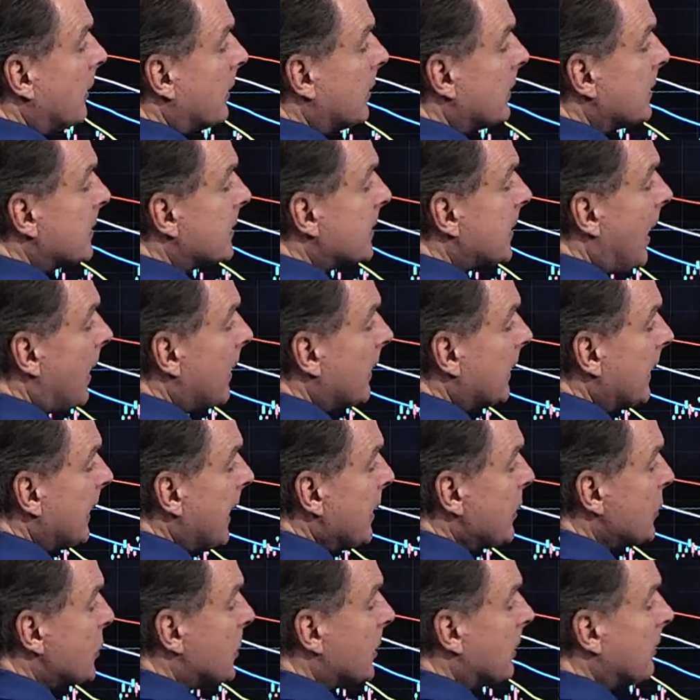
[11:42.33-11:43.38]

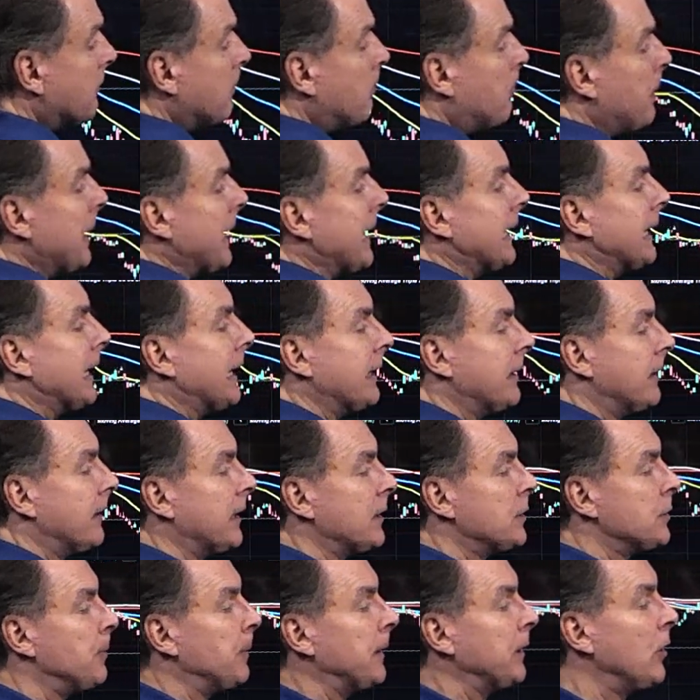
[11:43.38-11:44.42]
consolidation pennant
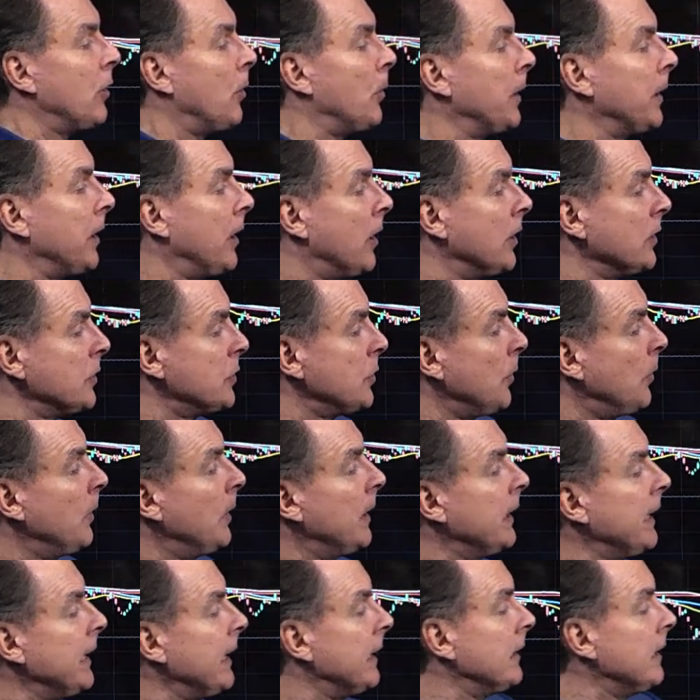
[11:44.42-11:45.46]
that's been going on. So
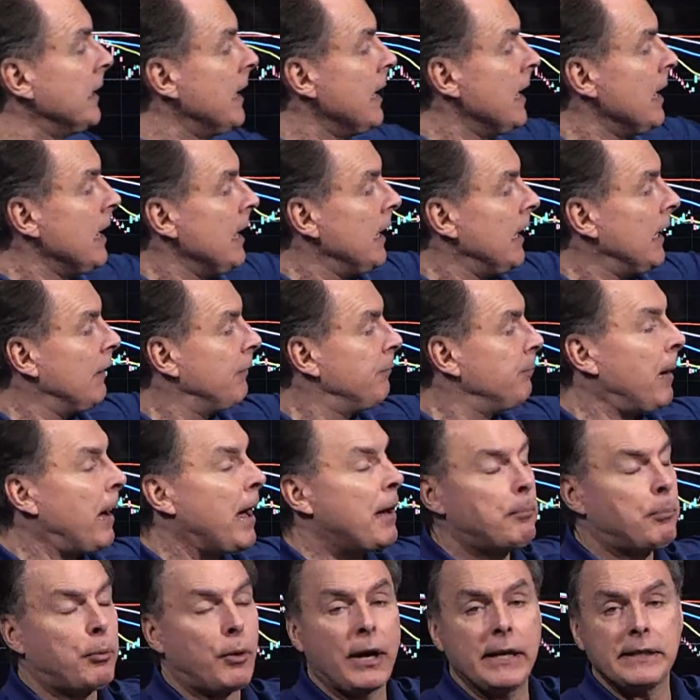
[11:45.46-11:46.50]
again, if
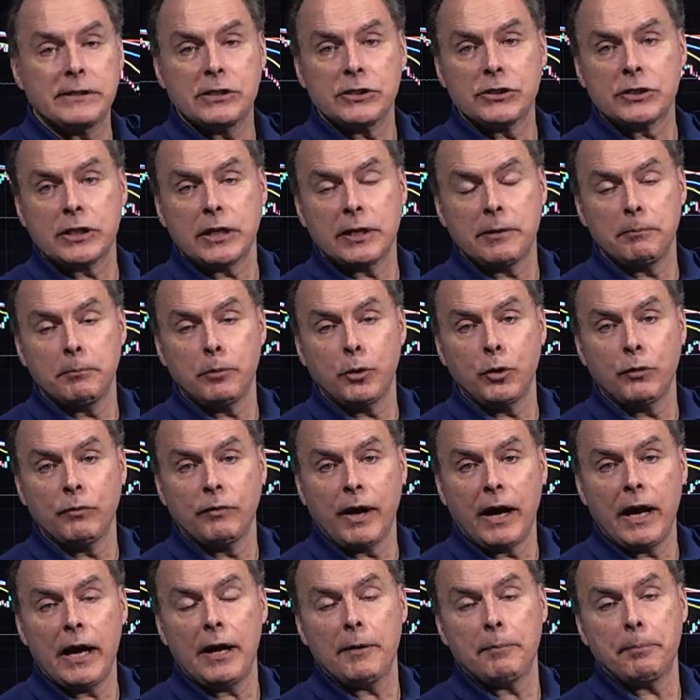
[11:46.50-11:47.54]
bond prices can move
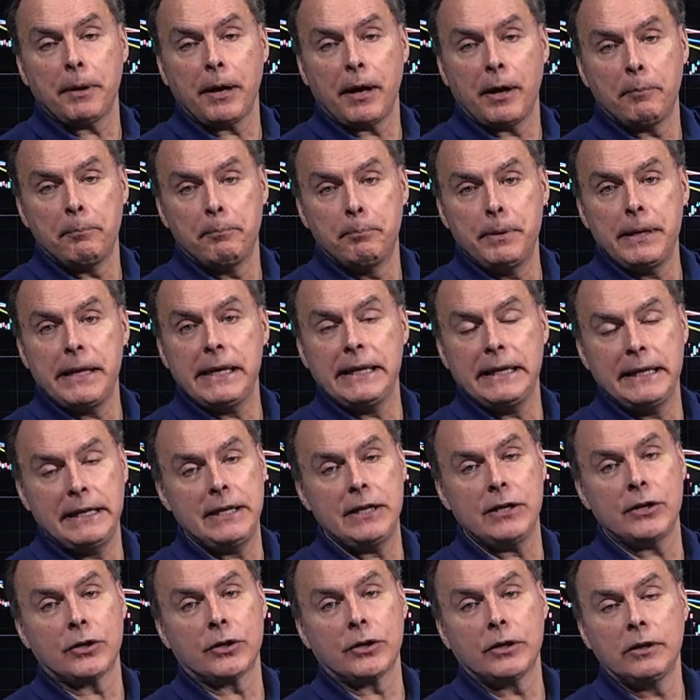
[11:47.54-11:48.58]
up a bit
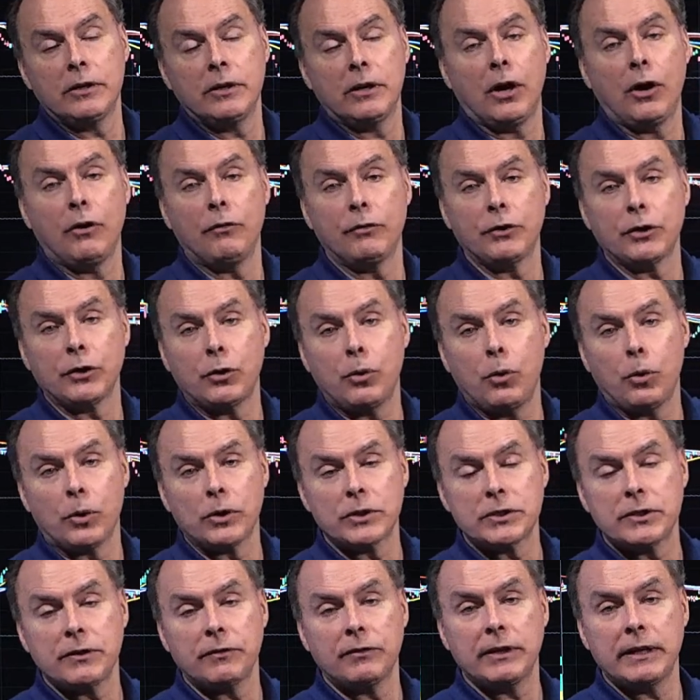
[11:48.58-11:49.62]
here over the
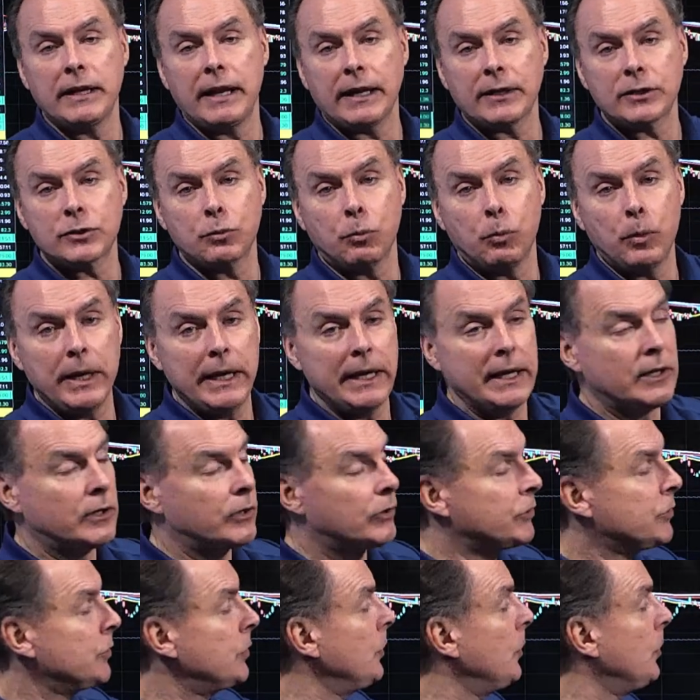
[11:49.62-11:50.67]
course of the next week
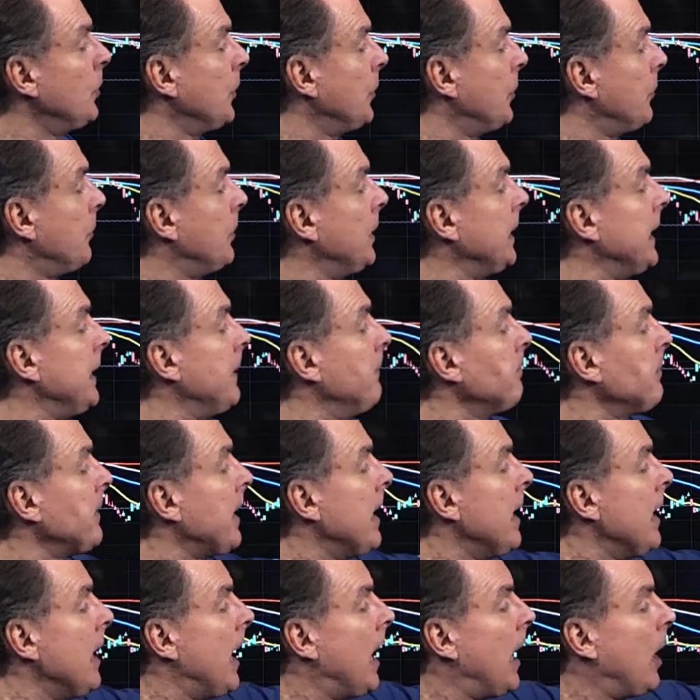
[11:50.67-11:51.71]
or two or three,
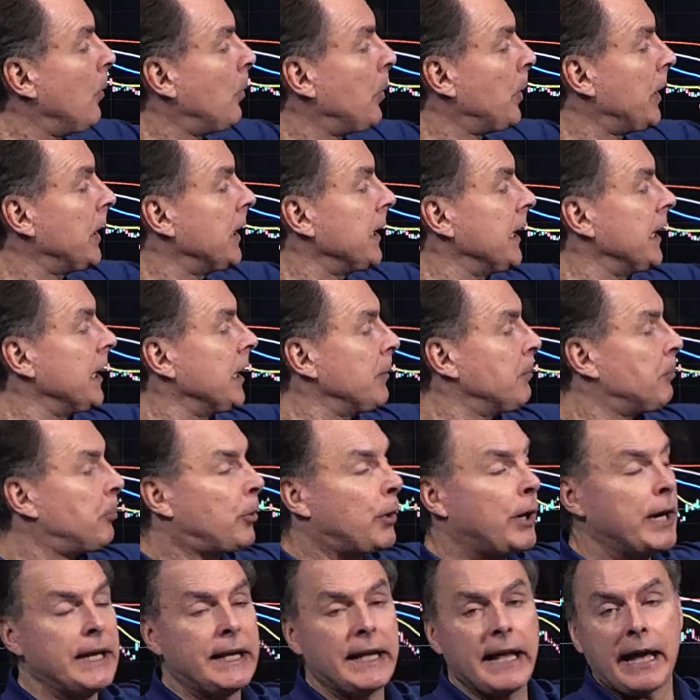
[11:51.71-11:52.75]
we're going to get a
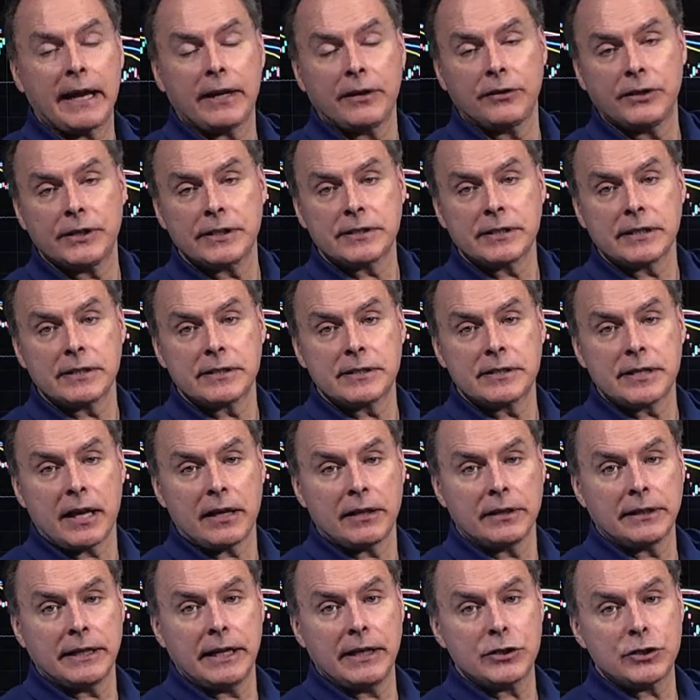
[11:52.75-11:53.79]
breakout of this
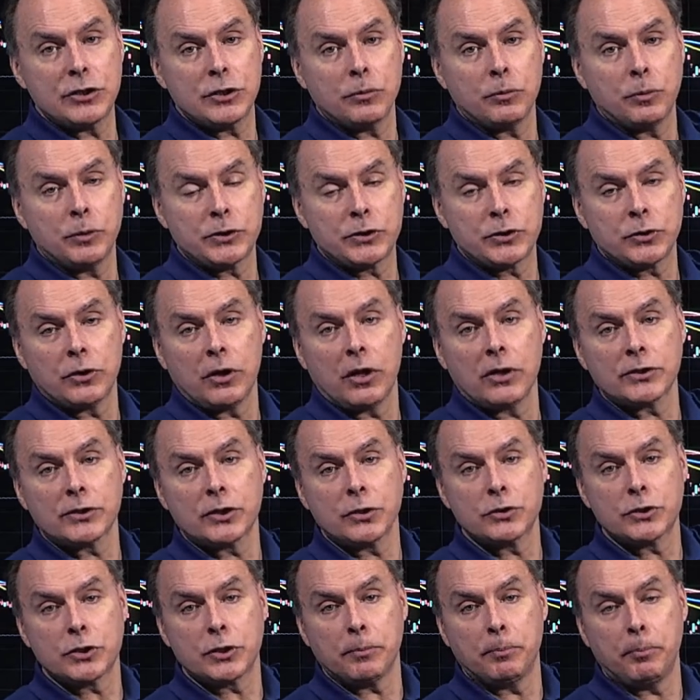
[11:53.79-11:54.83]
consolidation, which will
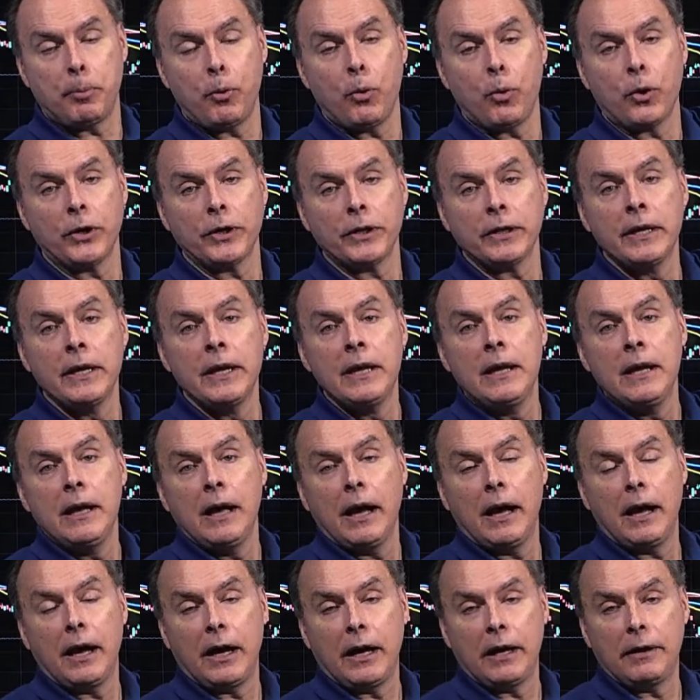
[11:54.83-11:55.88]
also support
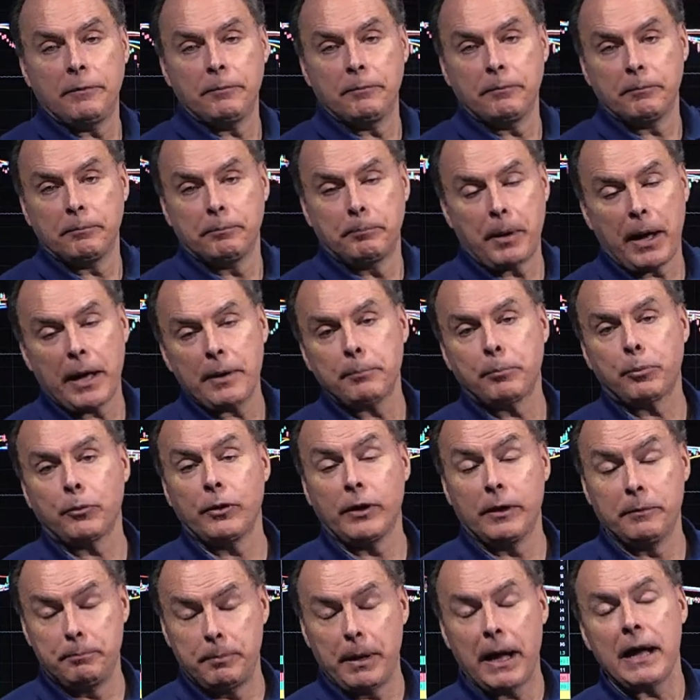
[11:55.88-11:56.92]

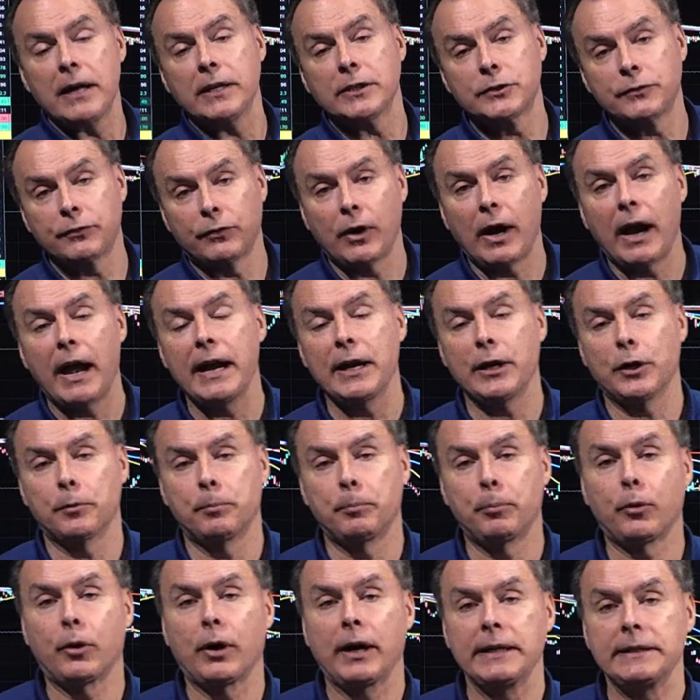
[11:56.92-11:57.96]
bonds for higher
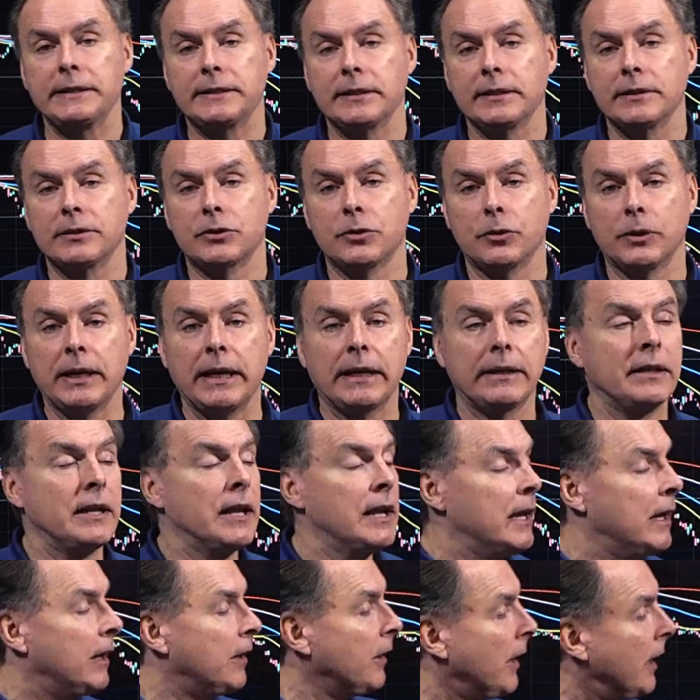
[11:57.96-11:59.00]
prices. So again,
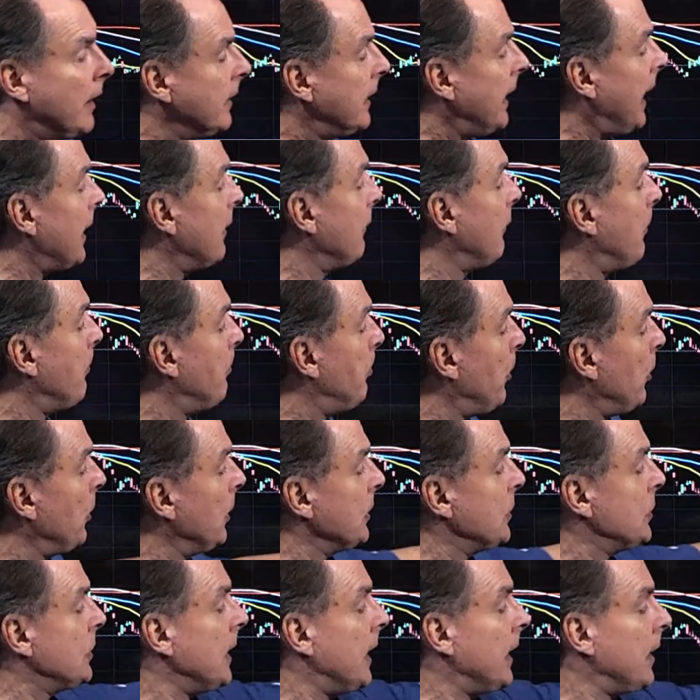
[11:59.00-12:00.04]
kind of a
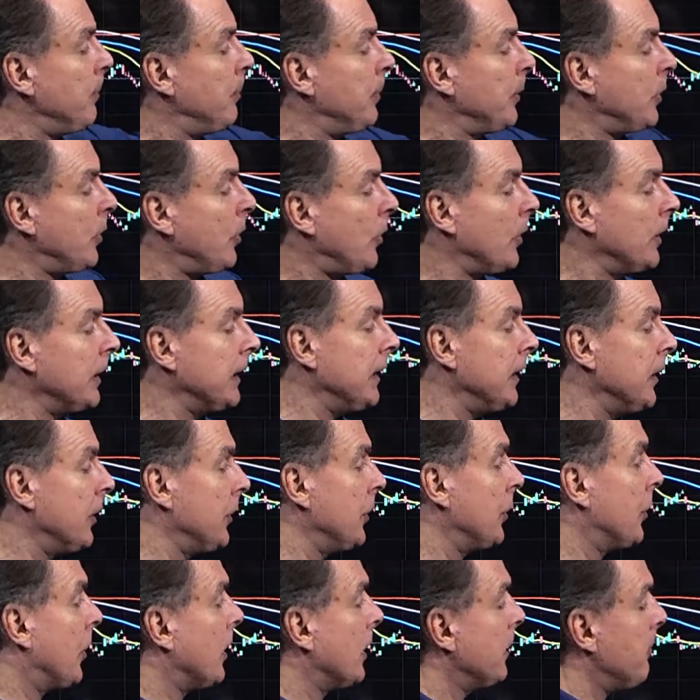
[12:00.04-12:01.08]
bullish setup occurring here.
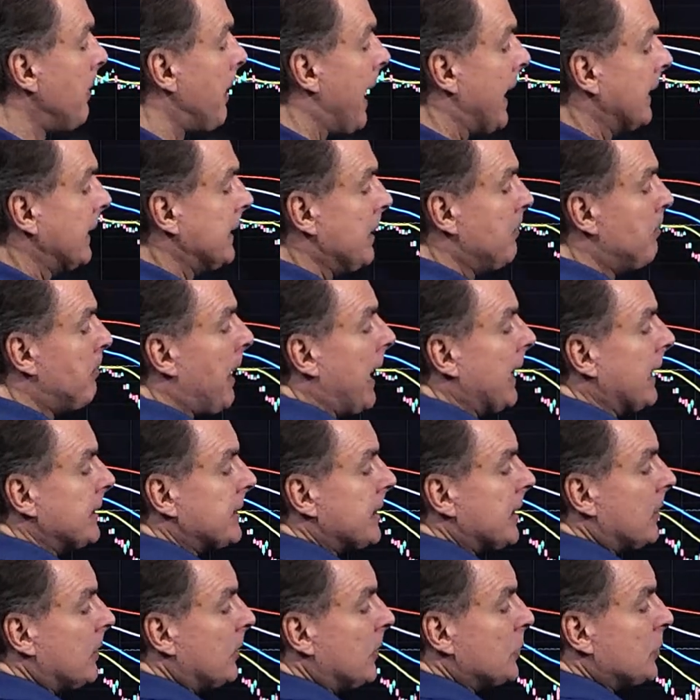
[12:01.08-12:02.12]
You're on a MACD buy
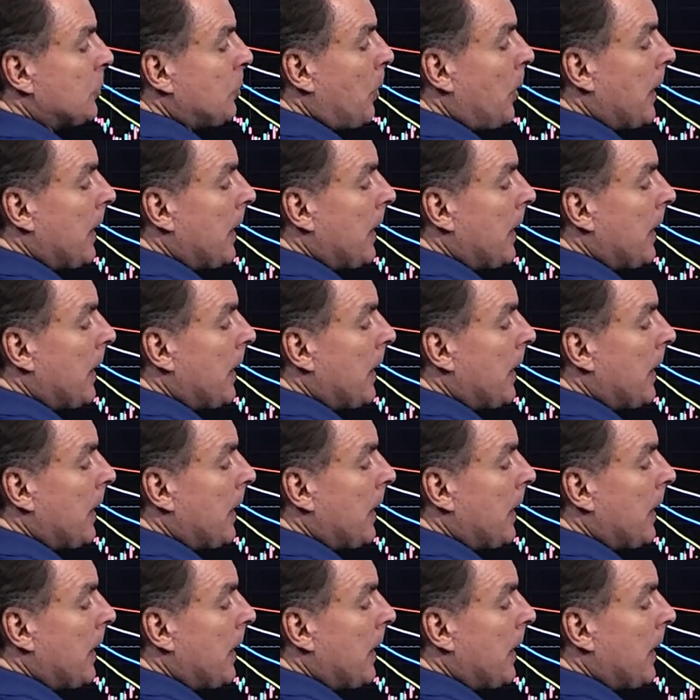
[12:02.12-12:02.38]
signal as